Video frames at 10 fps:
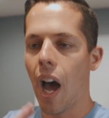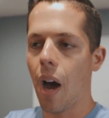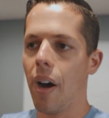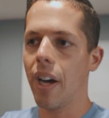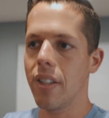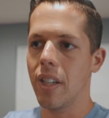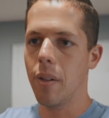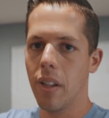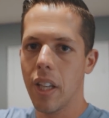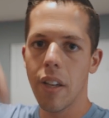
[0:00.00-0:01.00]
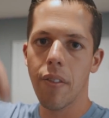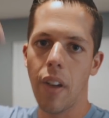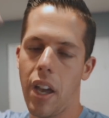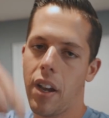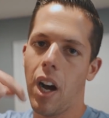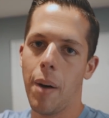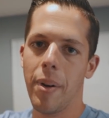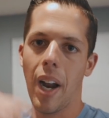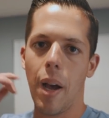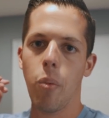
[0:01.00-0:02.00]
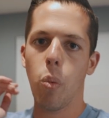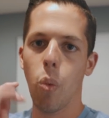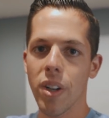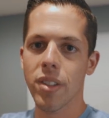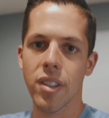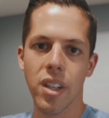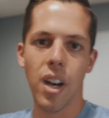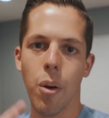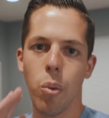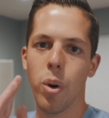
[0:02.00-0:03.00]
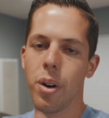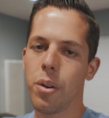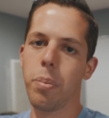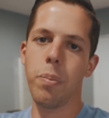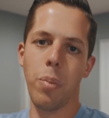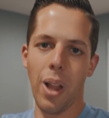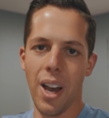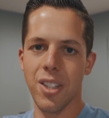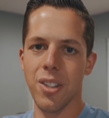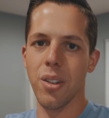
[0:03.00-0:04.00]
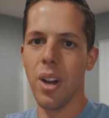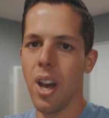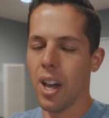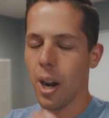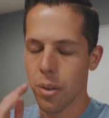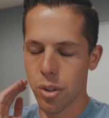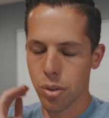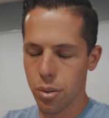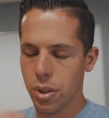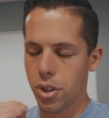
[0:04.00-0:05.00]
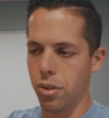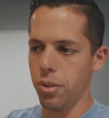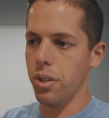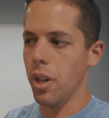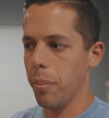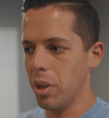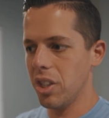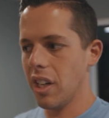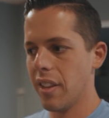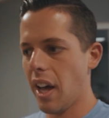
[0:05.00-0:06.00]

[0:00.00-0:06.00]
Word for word: how I did. Leave a comment. I will see it. I will reply to you, and I would truly, truly appreciate